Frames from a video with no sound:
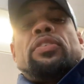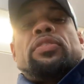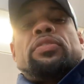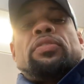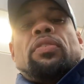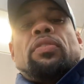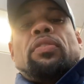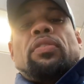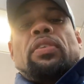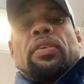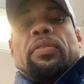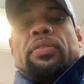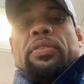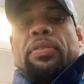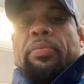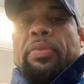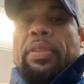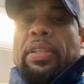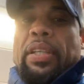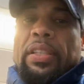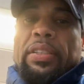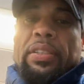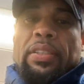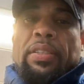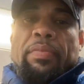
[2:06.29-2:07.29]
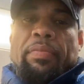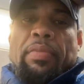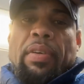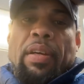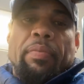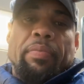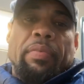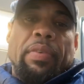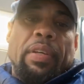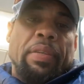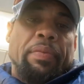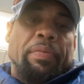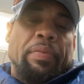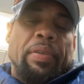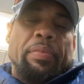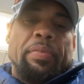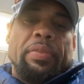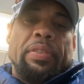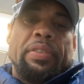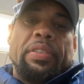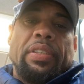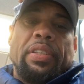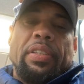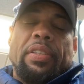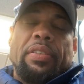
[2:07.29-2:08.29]
years old, I was molested by my
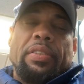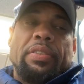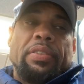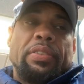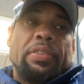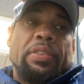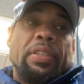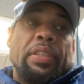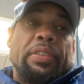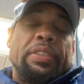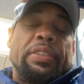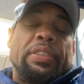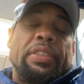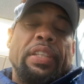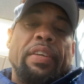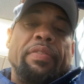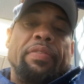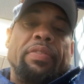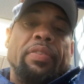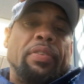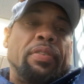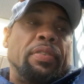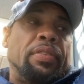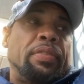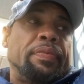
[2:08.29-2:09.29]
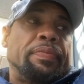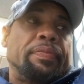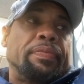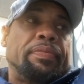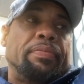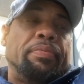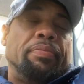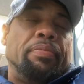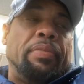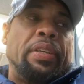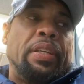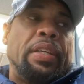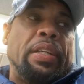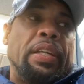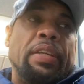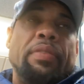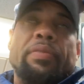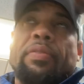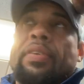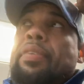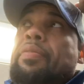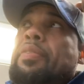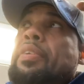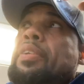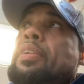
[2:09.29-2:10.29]
babysitters, several men and
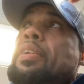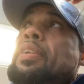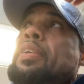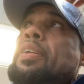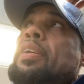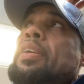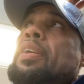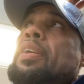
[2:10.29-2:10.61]
women.